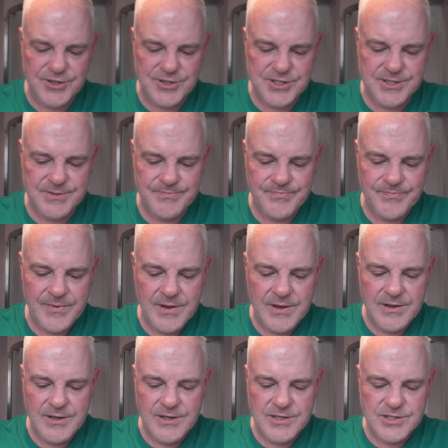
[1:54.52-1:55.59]
use.
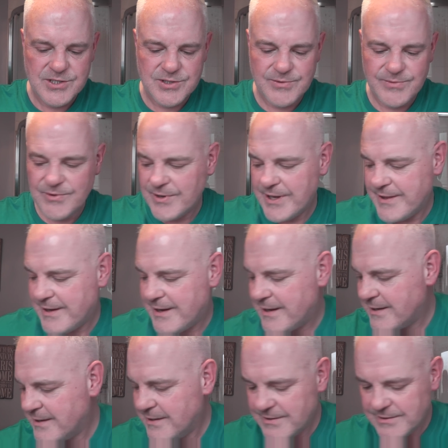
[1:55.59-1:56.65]
So we'll get
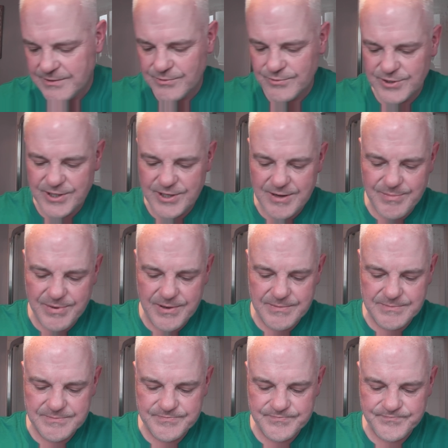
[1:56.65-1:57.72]
that loaded up